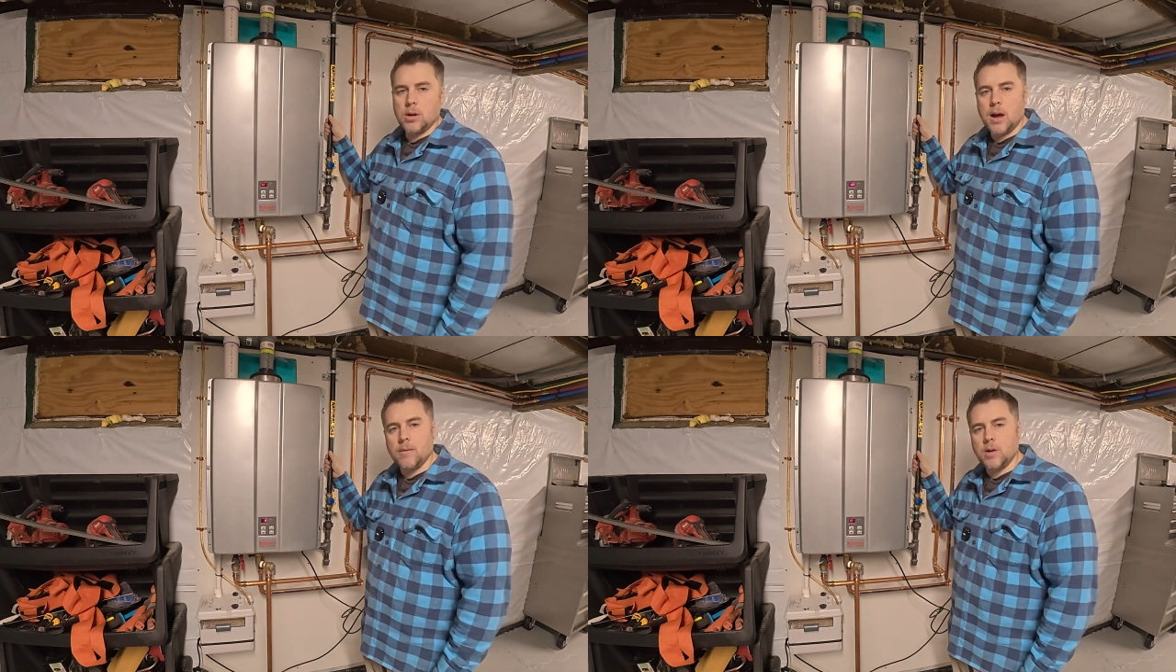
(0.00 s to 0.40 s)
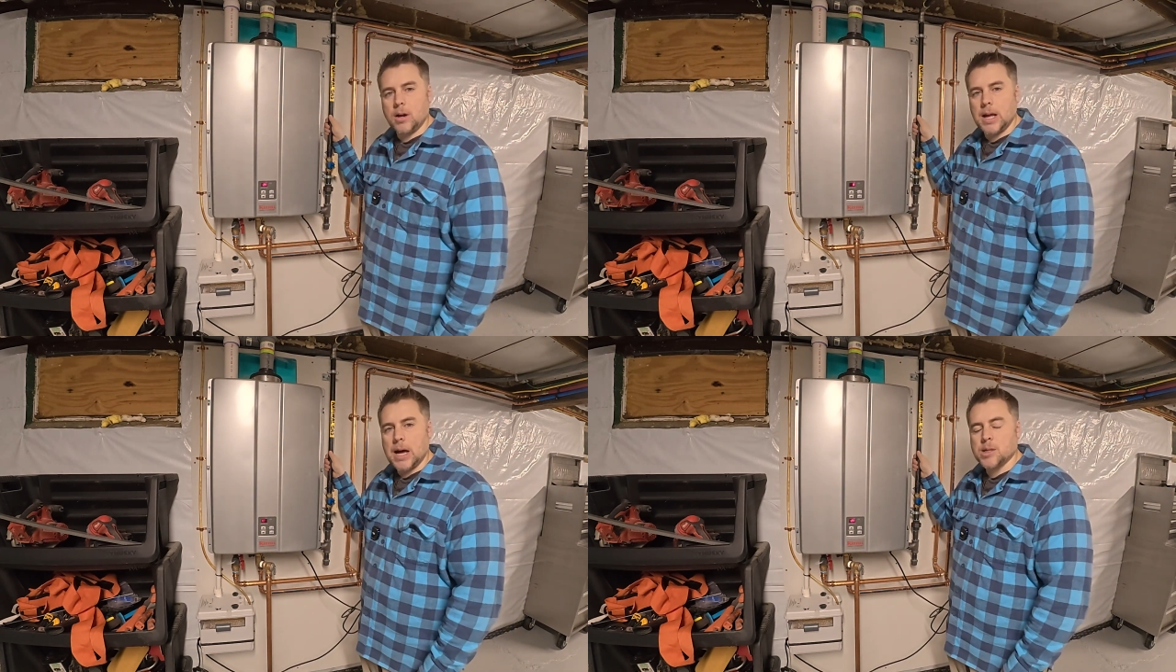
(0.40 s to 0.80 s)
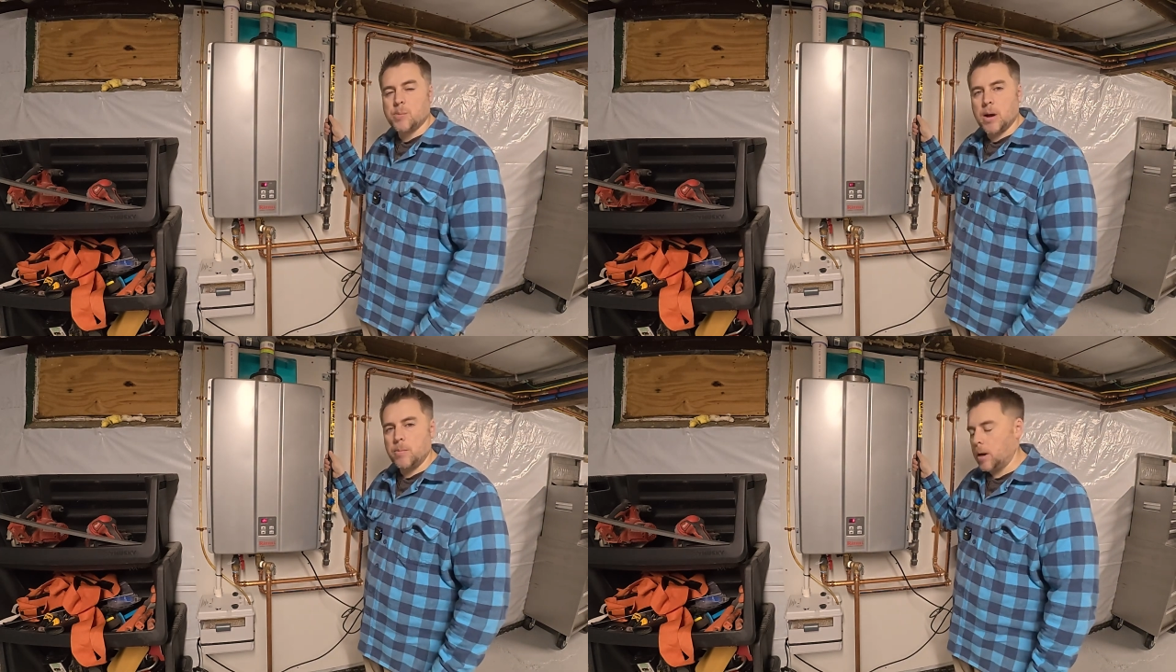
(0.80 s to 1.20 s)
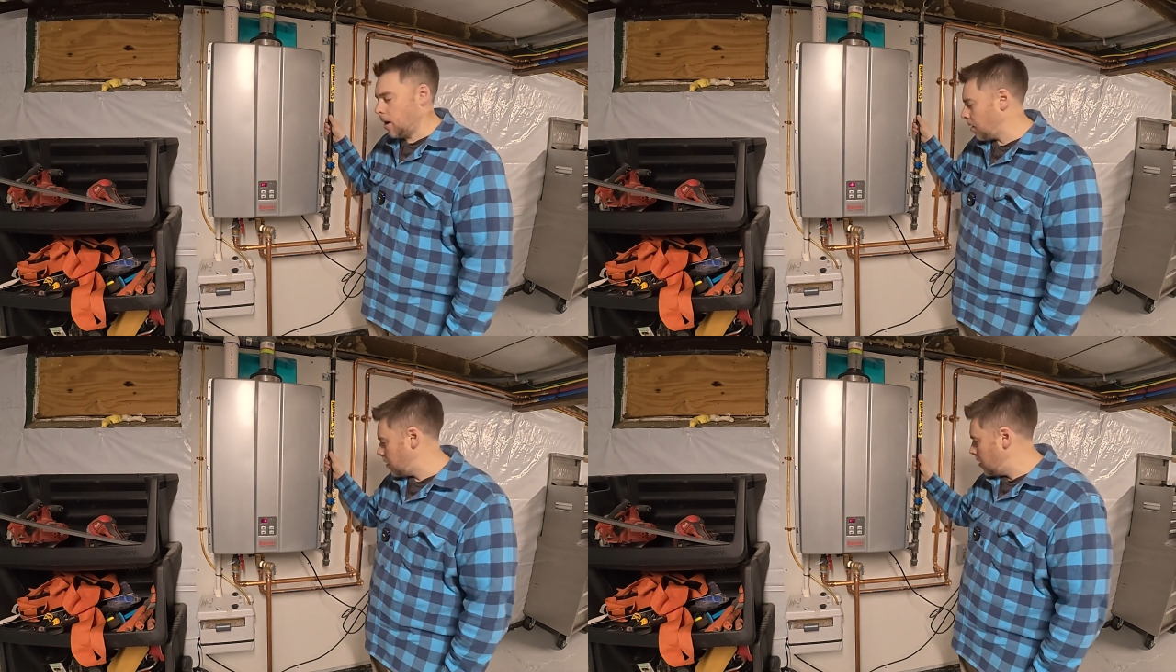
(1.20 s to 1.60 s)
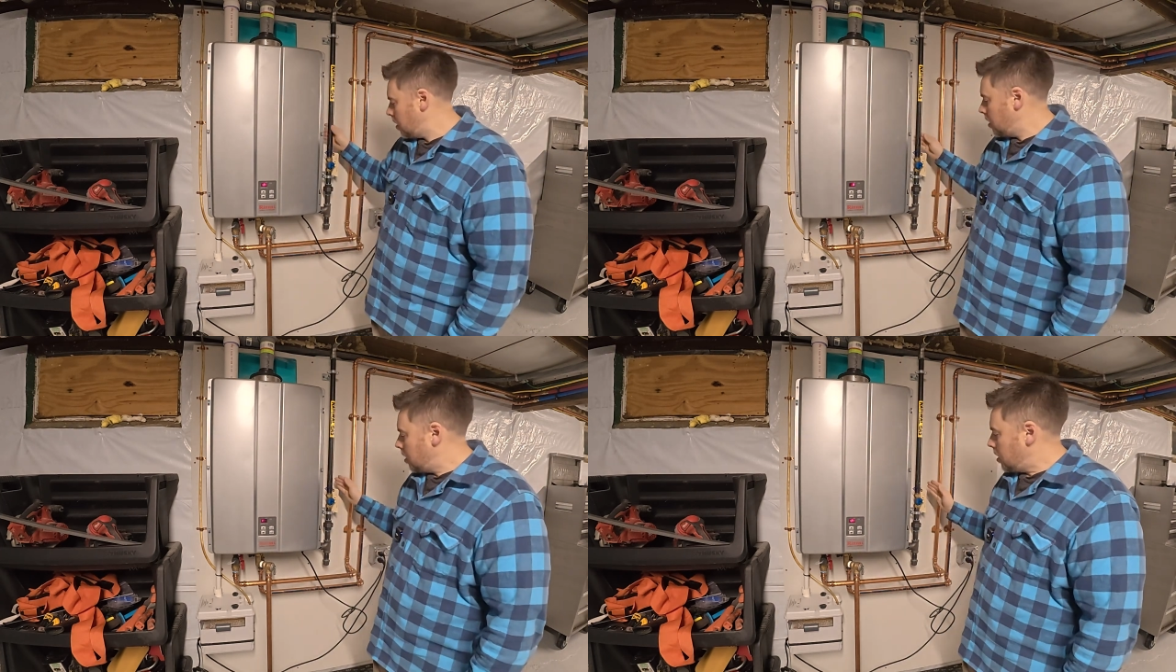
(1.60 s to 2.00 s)
you have your gas pipe here.
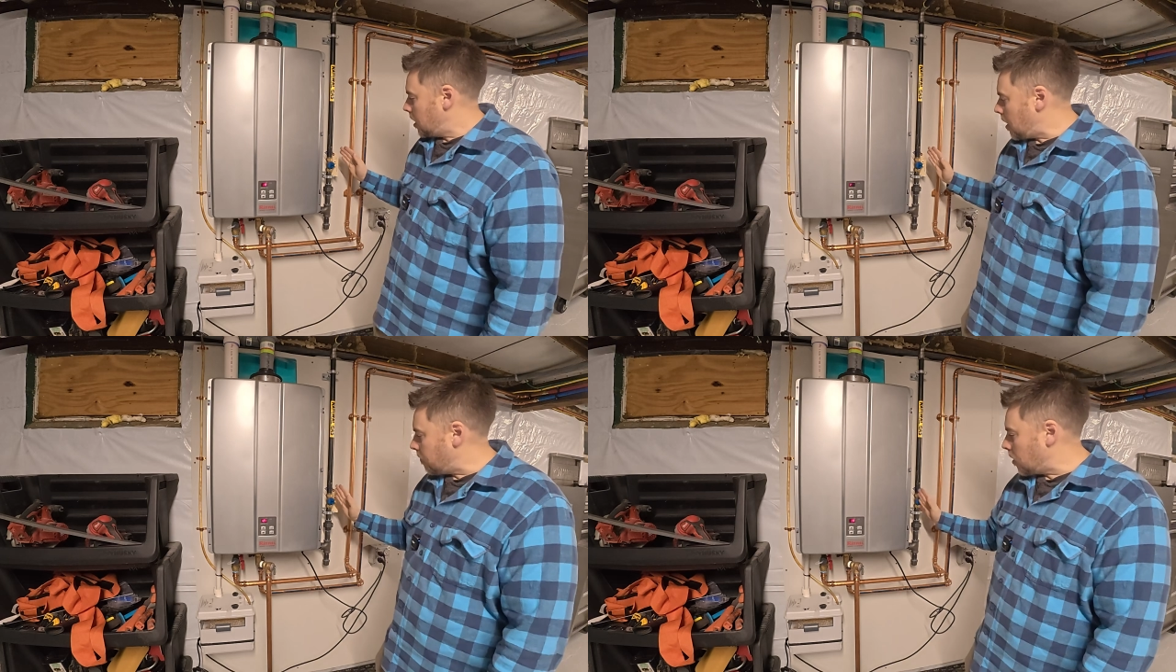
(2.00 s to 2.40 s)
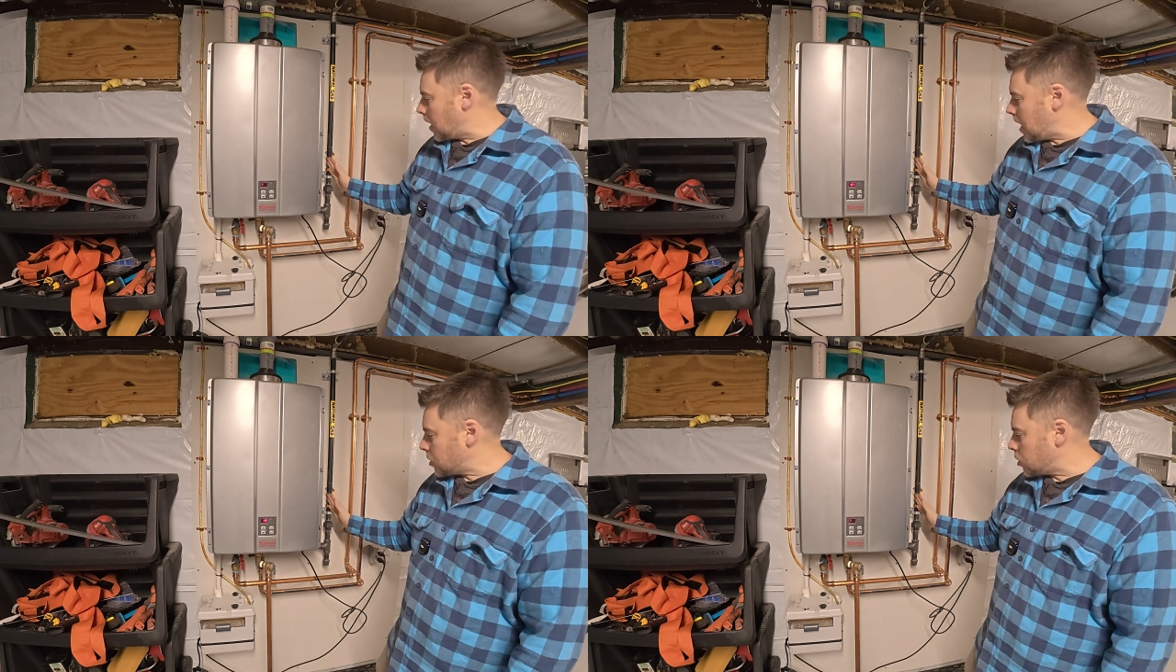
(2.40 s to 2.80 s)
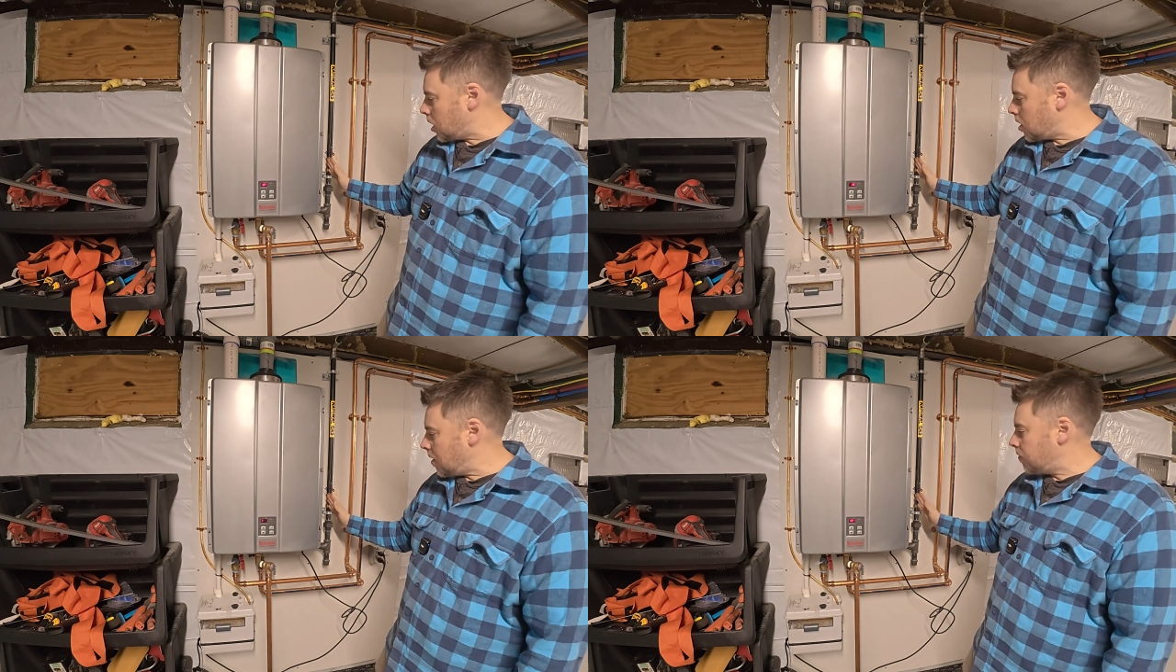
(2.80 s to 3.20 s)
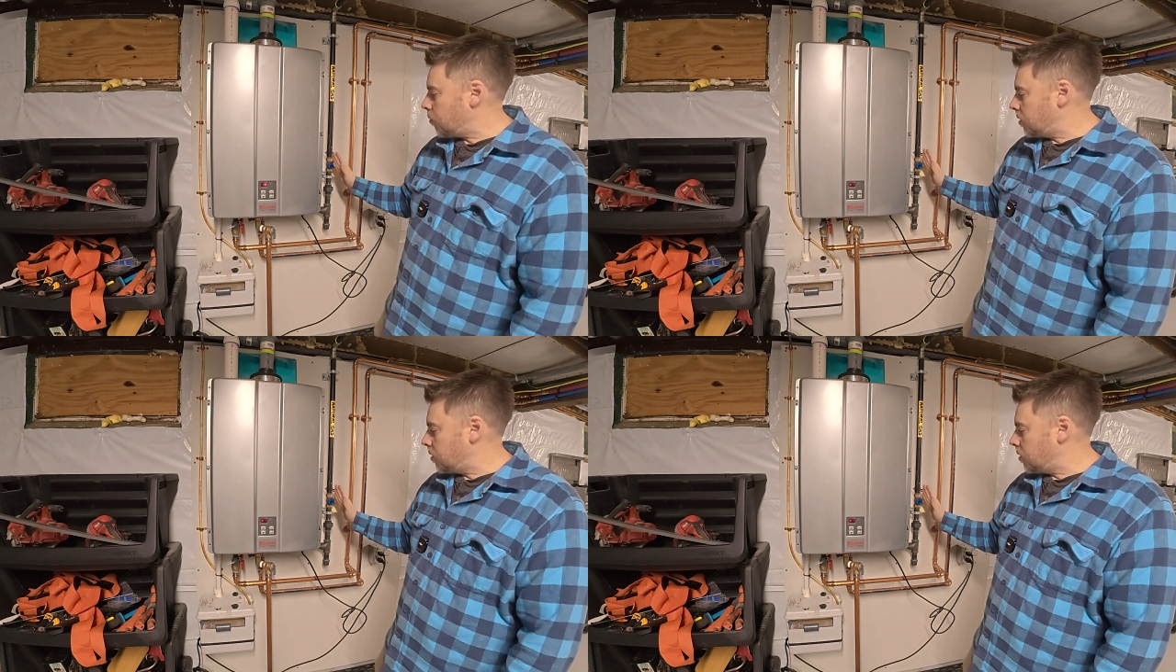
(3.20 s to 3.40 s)
You have your gas shutoff.